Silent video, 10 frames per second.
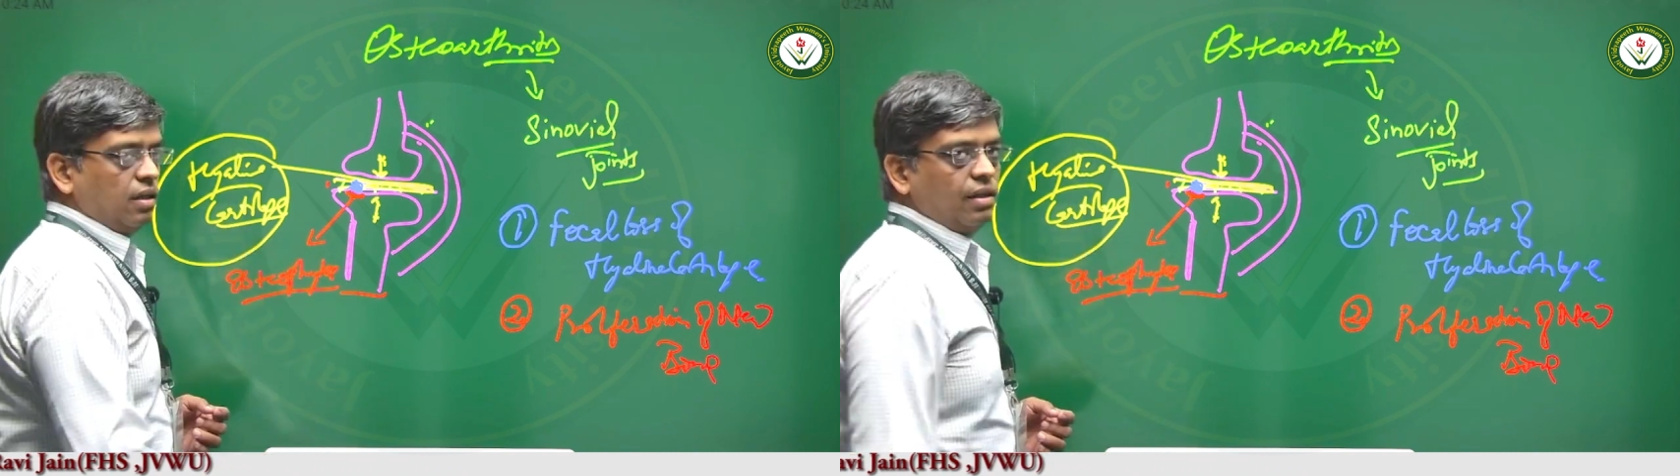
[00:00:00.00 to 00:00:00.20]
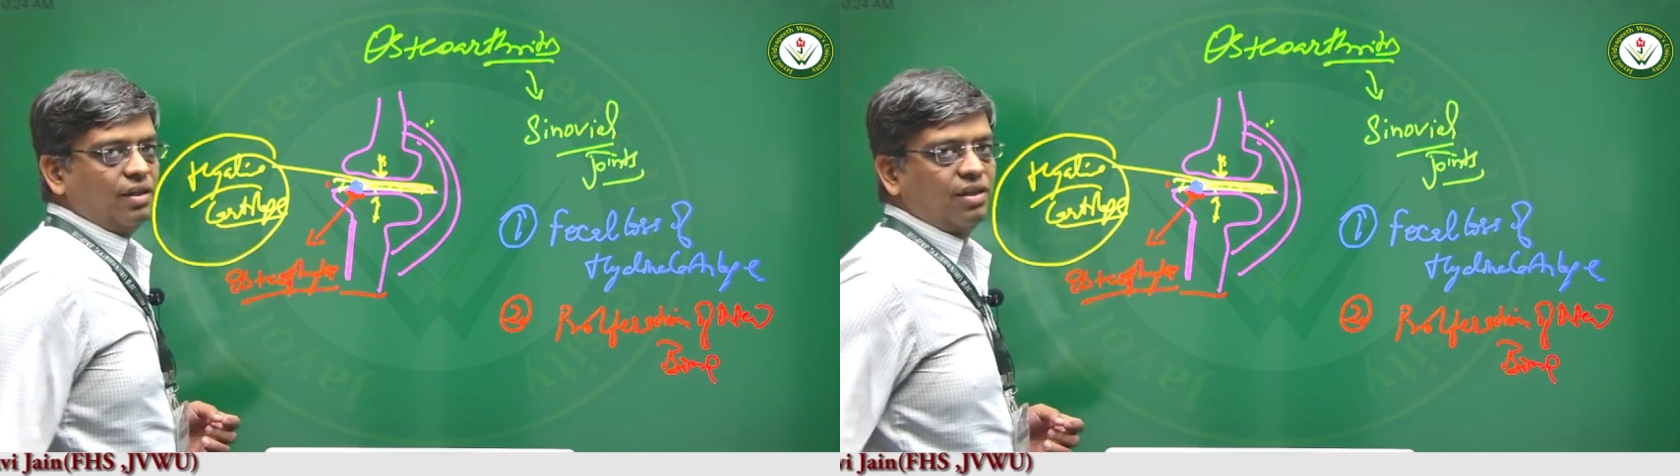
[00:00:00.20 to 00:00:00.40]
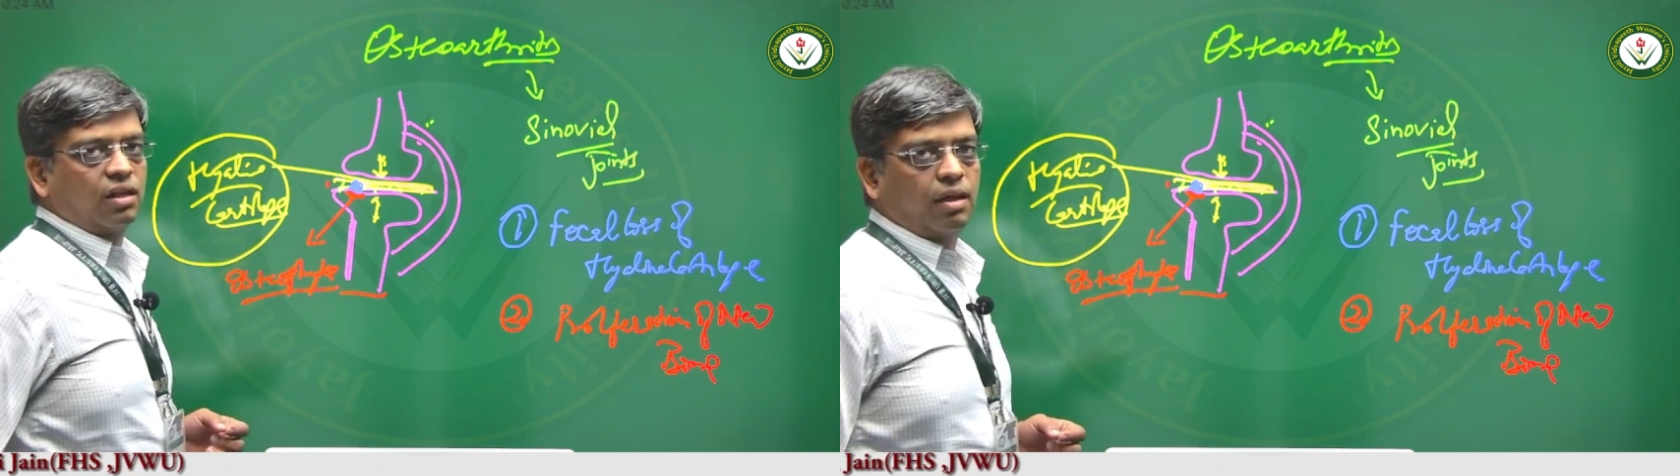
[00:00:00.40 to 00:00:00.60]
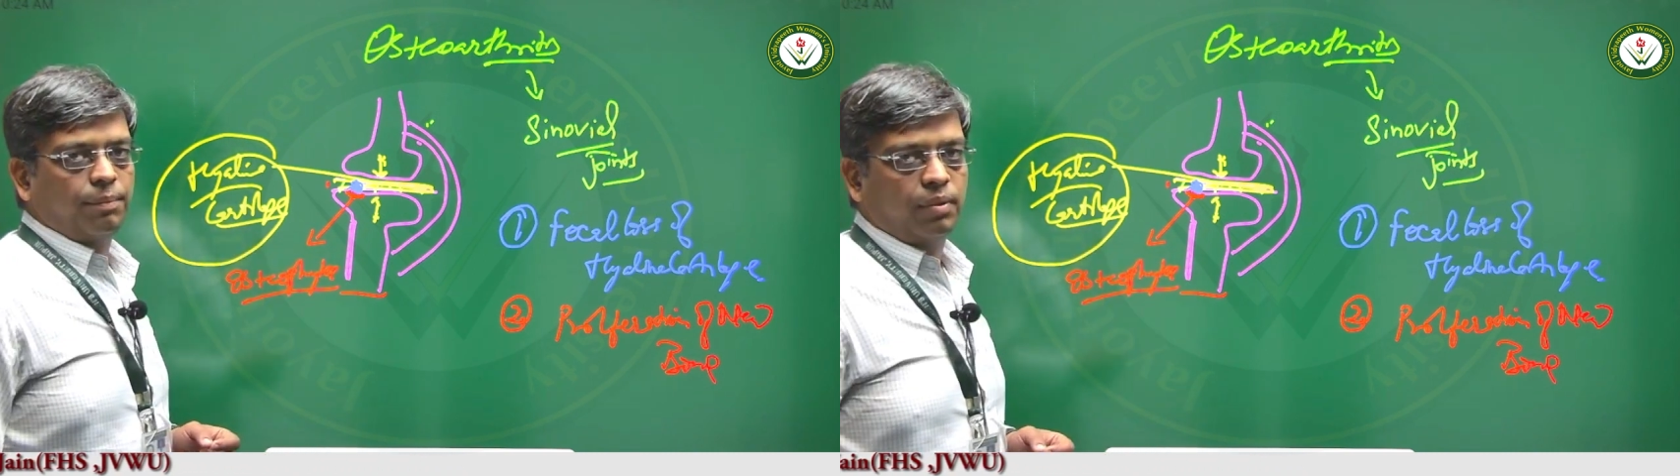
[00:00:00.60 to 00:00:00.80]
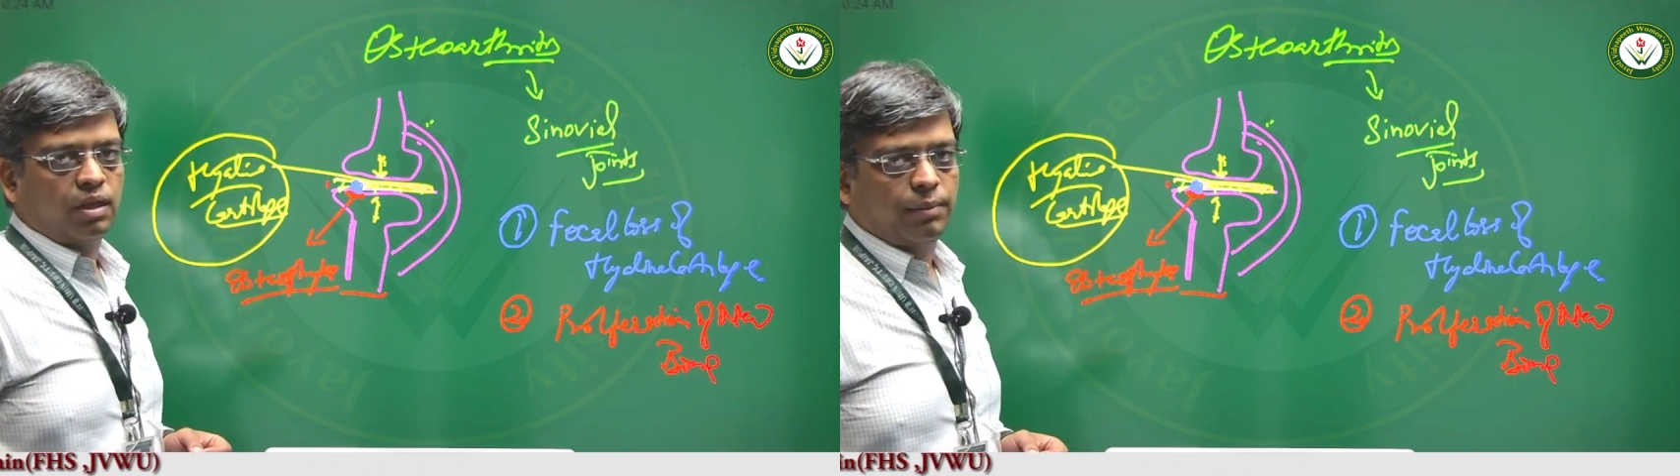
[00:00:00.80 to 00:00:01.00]
that
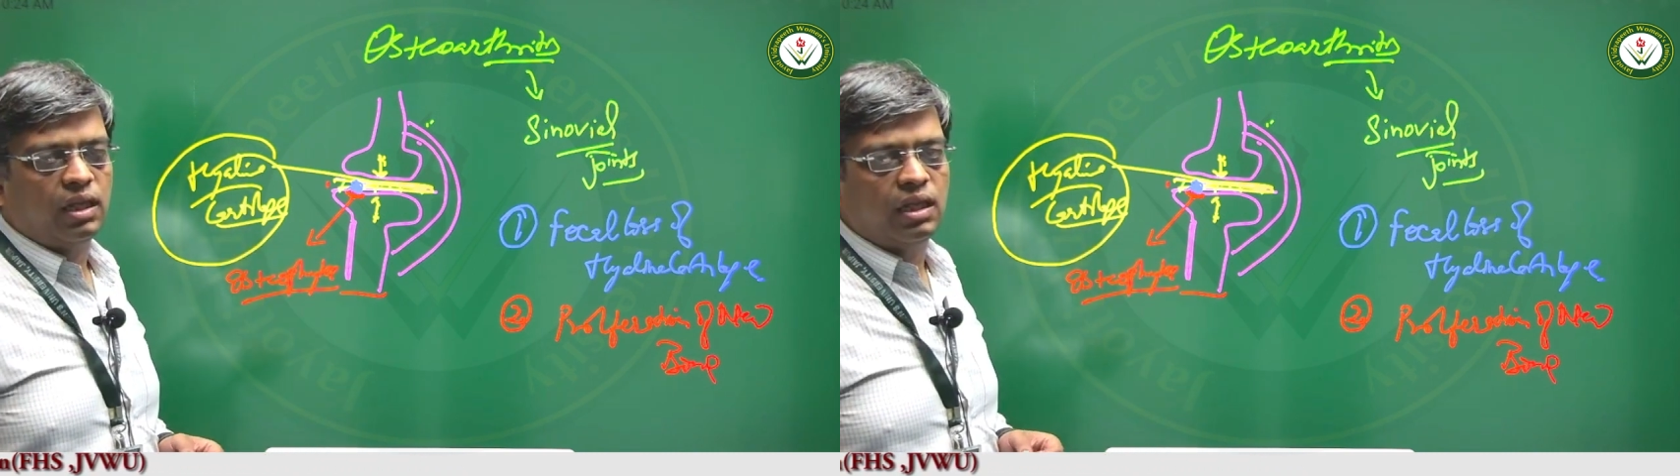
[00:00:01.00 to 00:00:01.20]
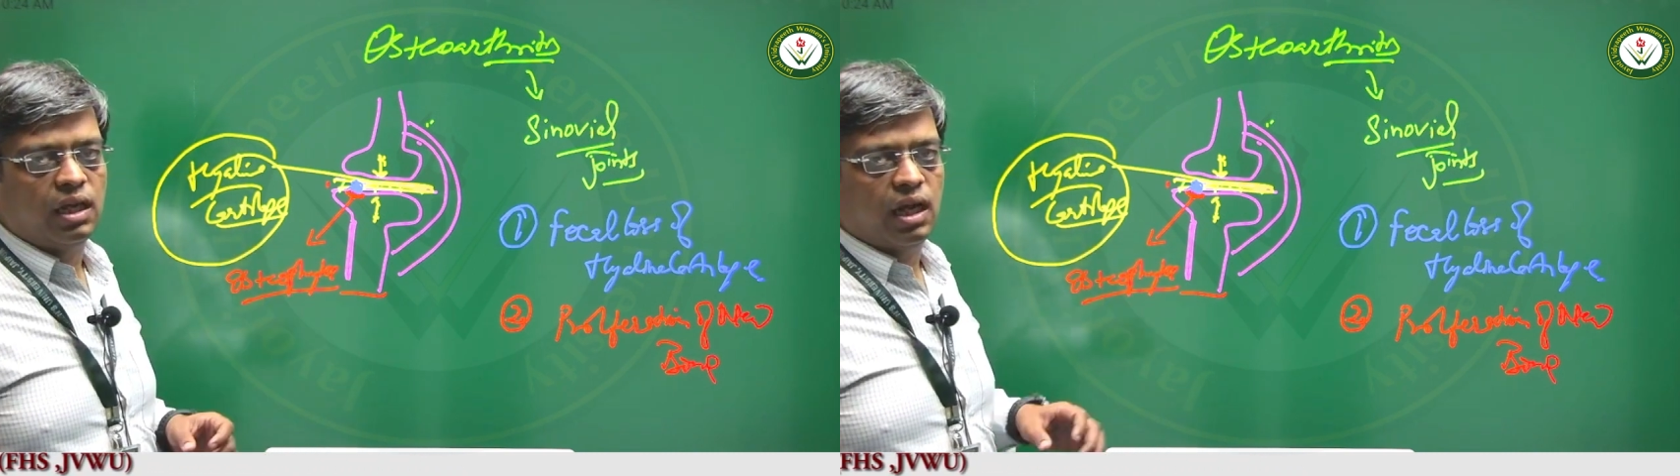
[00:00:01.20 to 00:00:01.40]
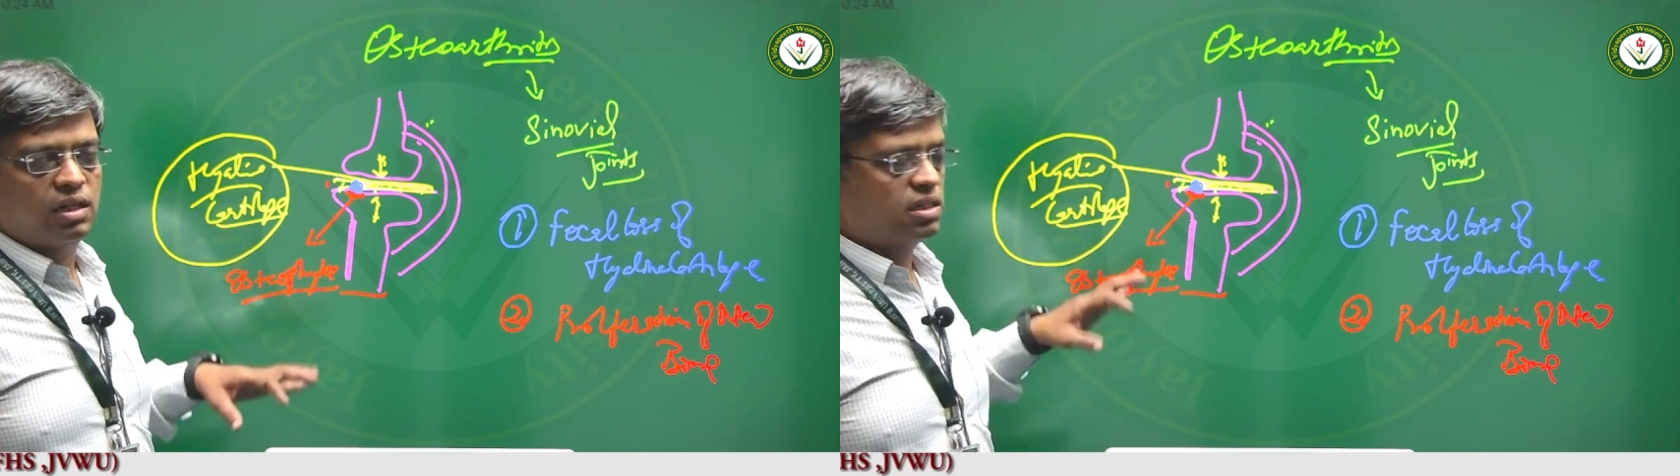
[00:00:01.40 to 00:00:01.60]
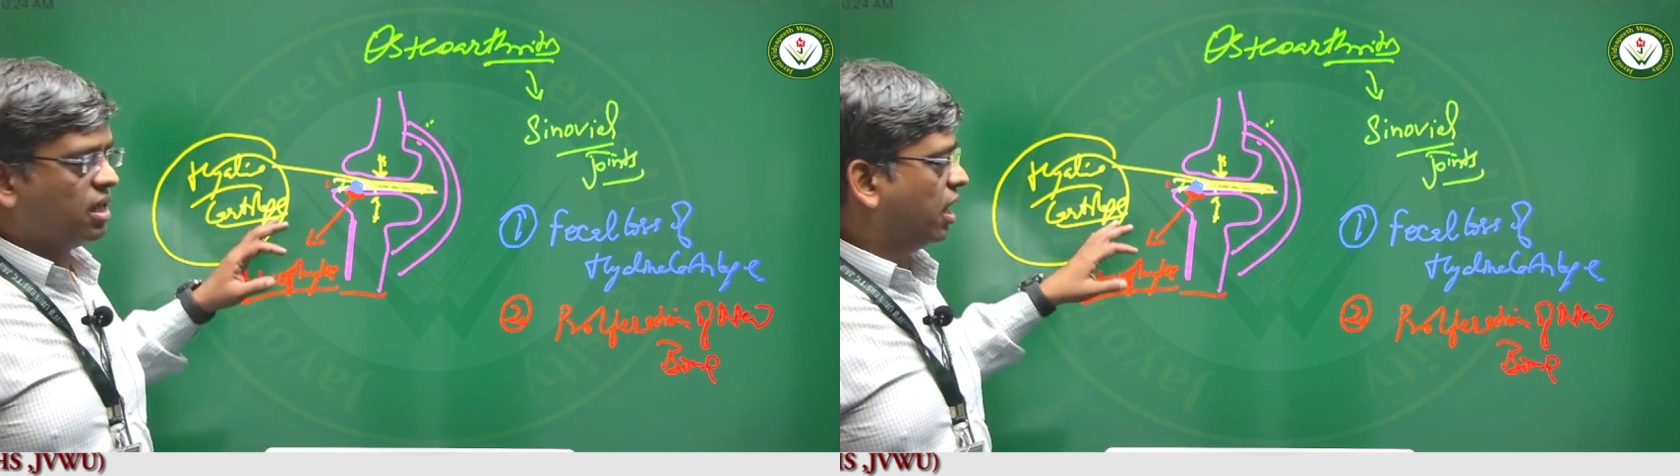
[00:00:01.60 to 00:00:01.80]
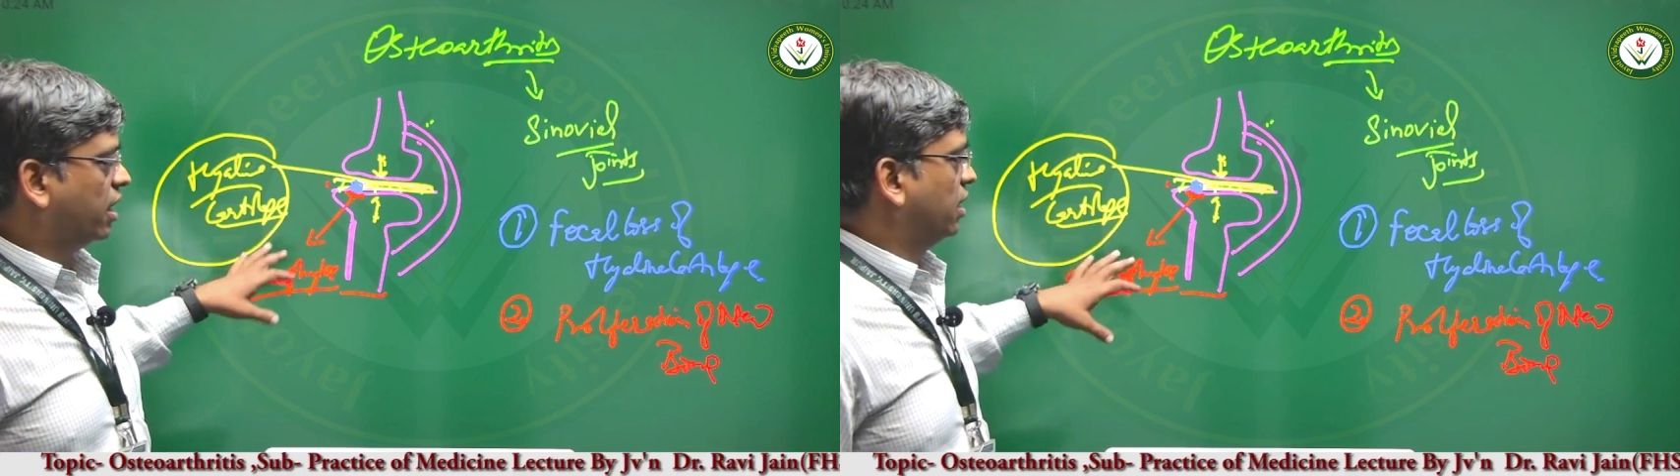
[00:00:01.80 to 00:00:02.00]
are coming and
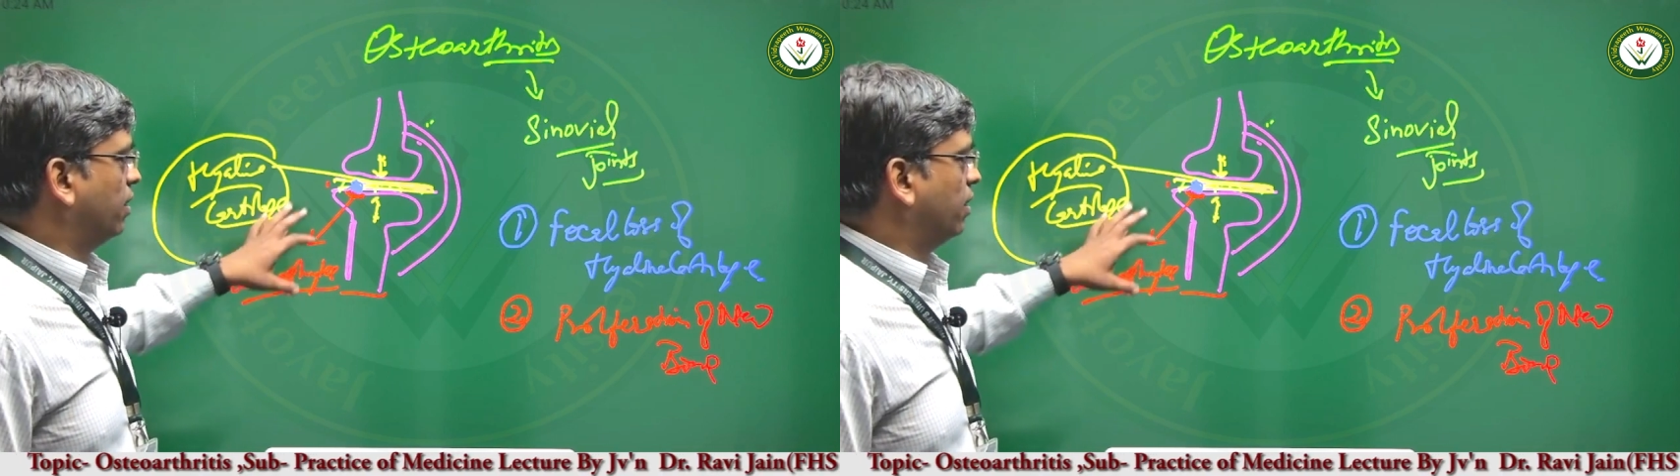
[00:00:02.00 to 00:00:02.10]
starting